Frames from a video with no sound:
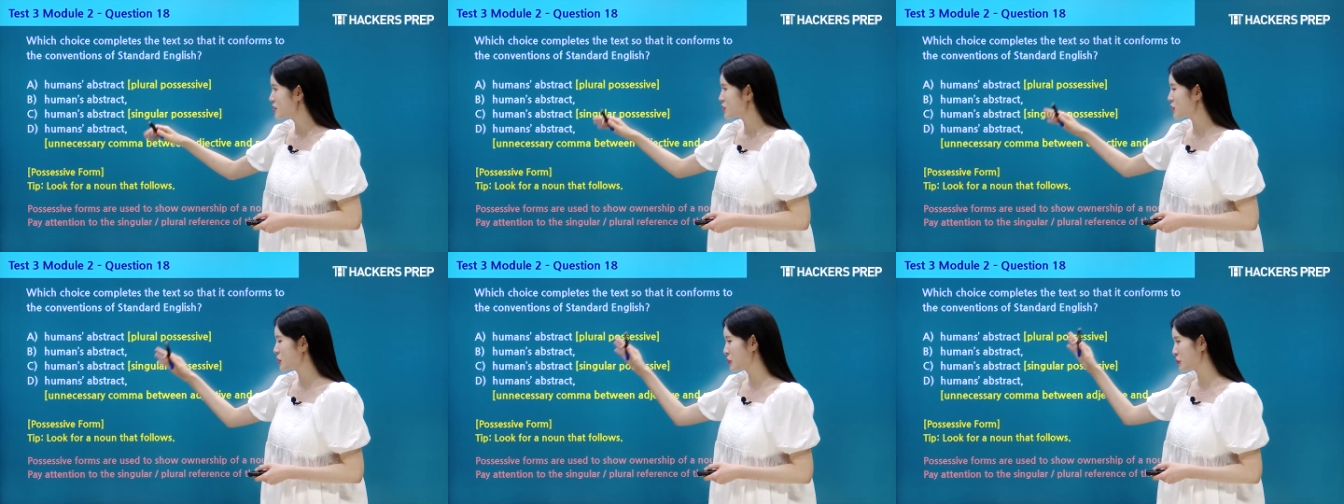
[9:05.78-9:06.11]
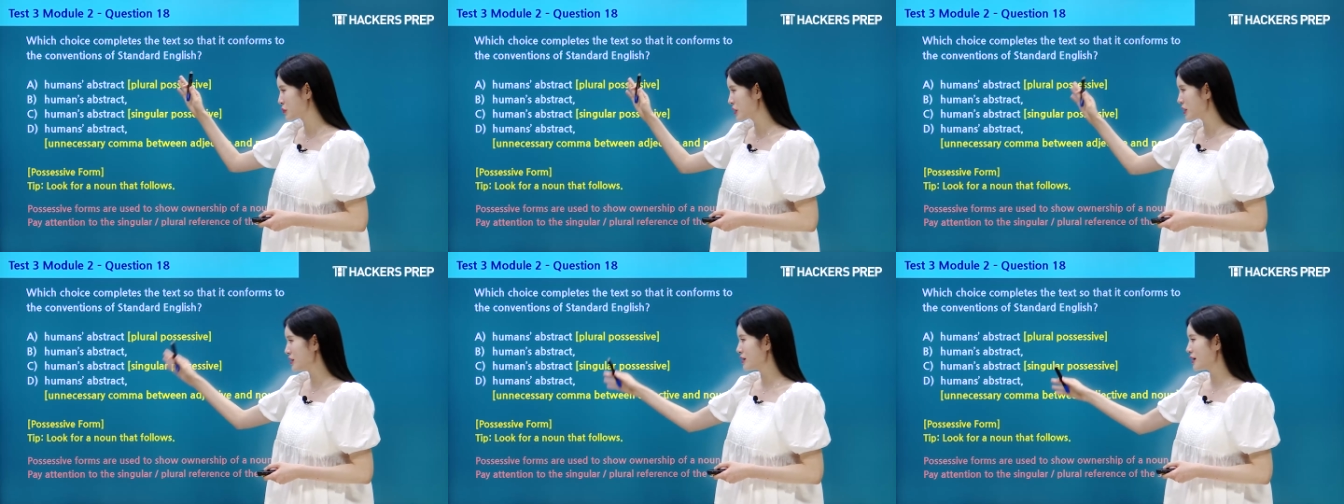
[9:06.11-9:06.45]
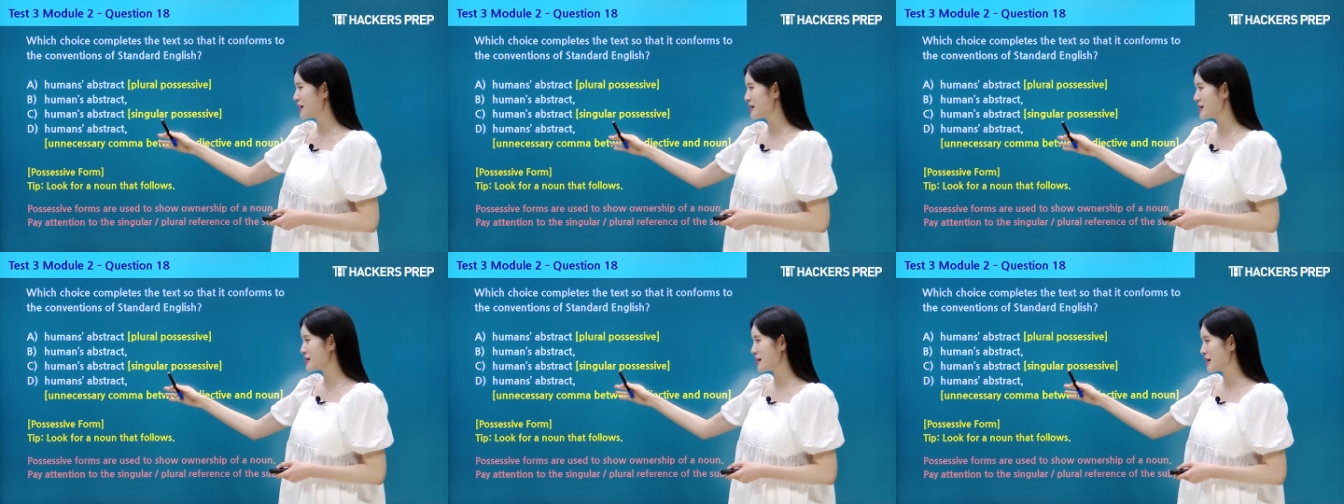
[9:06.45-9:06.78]
so you
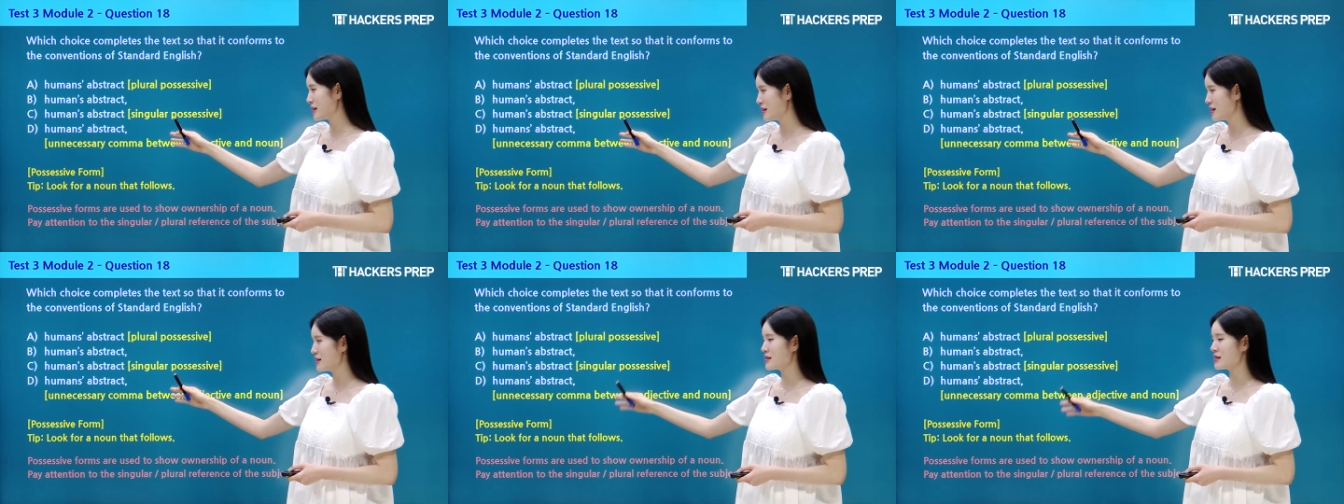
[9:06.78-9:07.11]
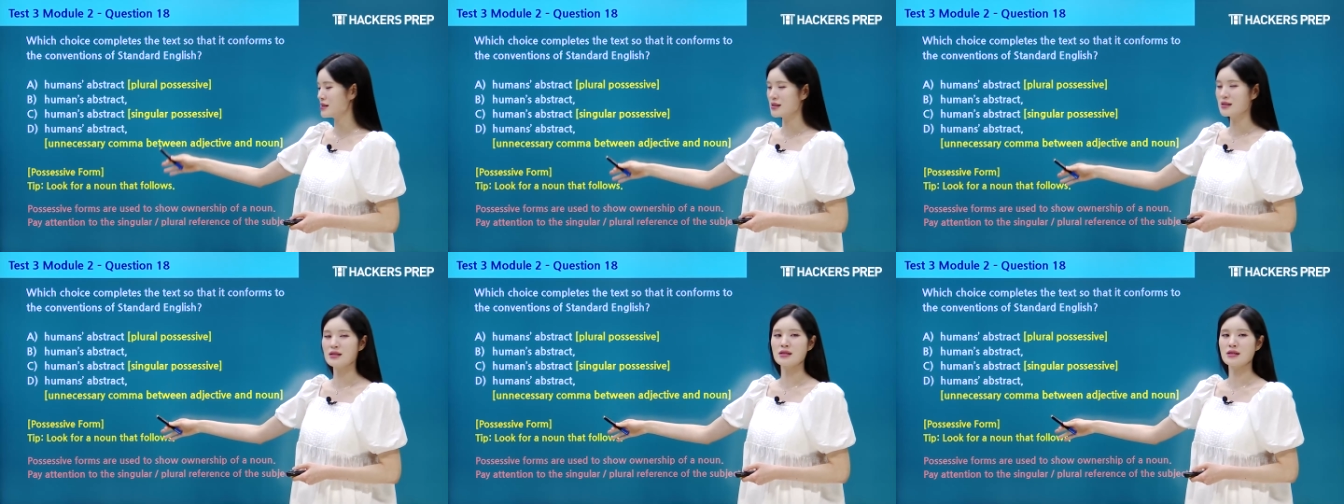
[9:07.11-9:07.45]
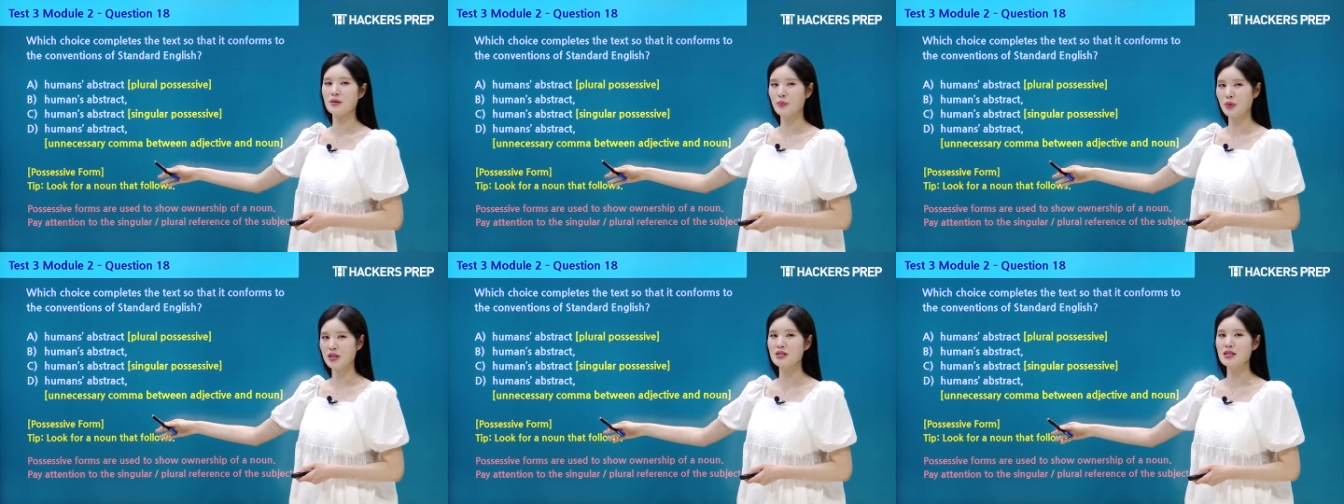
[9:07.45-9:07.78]
realize that this is
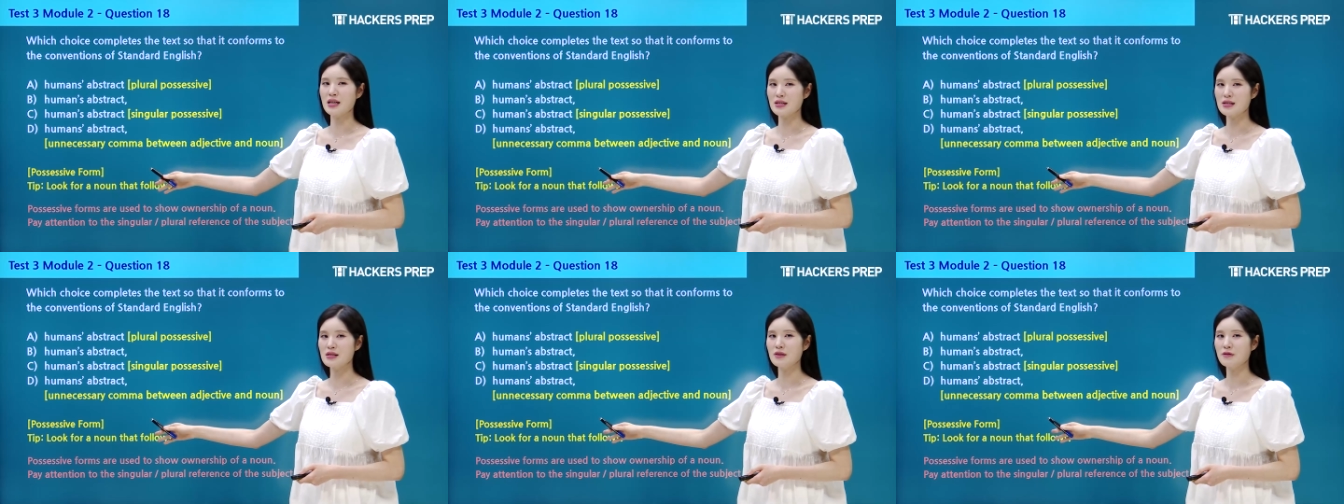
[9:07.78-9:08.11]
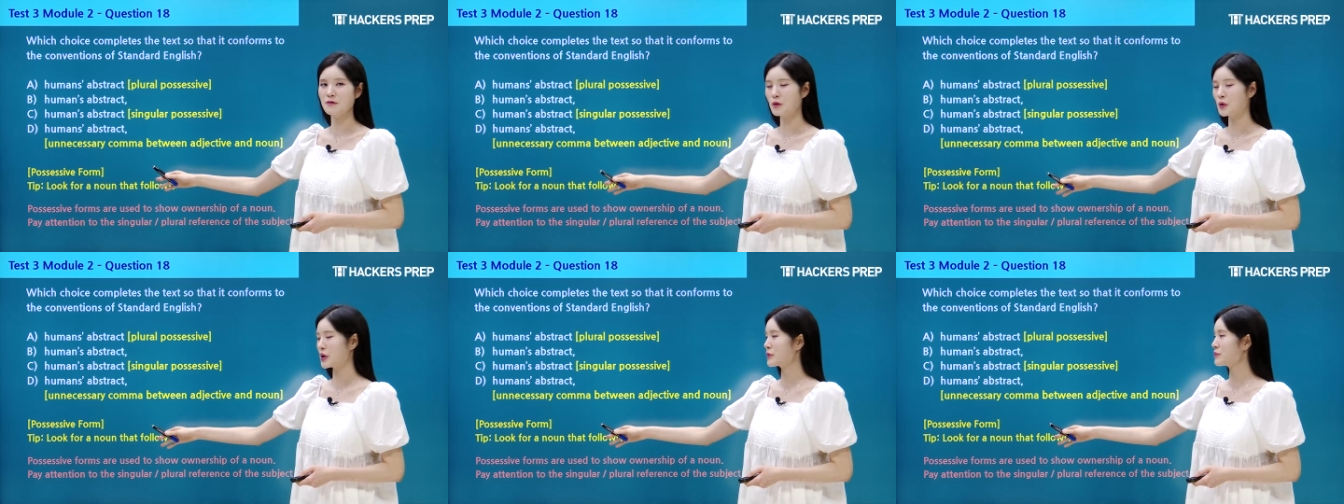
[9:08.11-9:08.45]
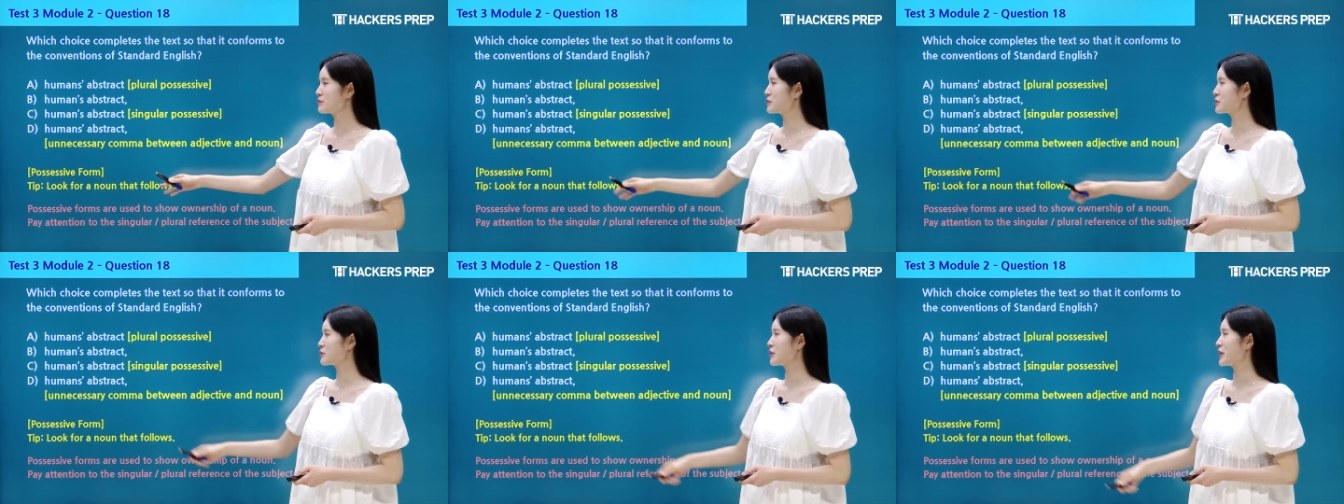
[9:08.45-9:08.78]
a possessive form,
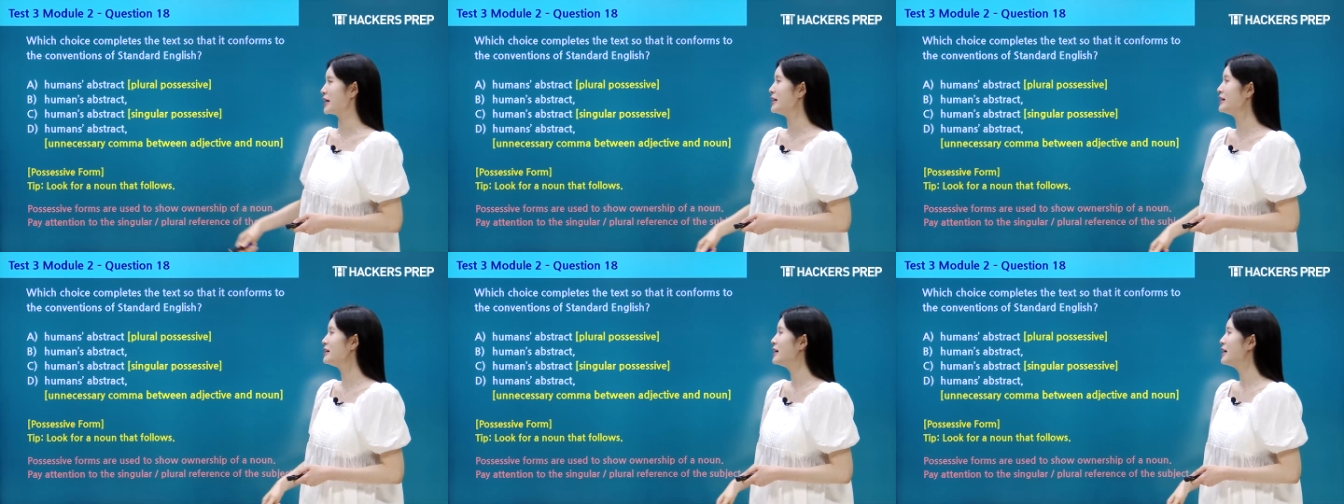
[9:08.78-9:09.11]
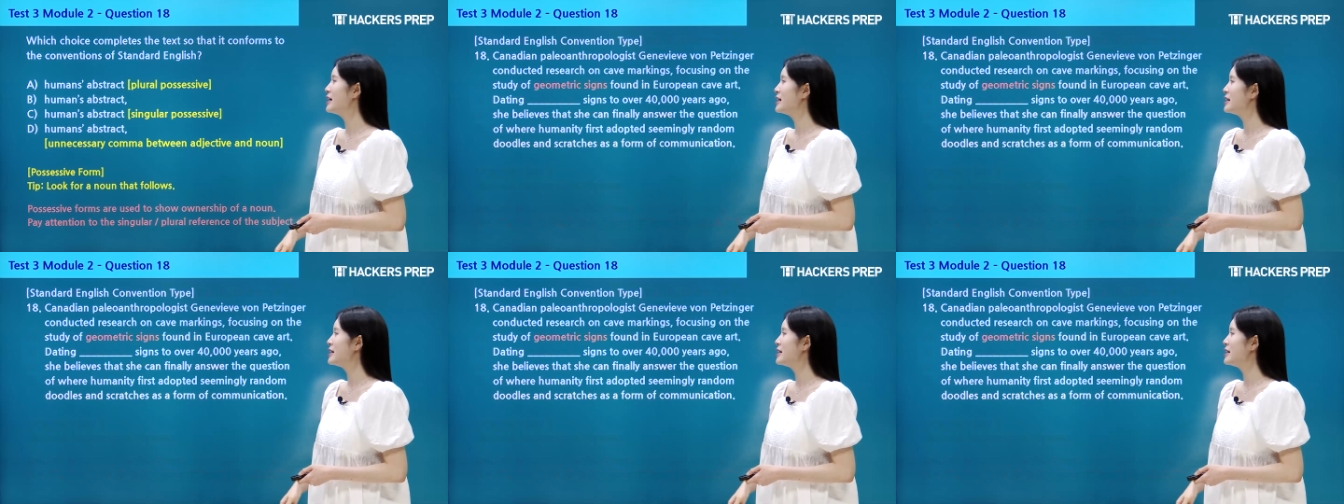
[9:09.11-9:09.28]
right?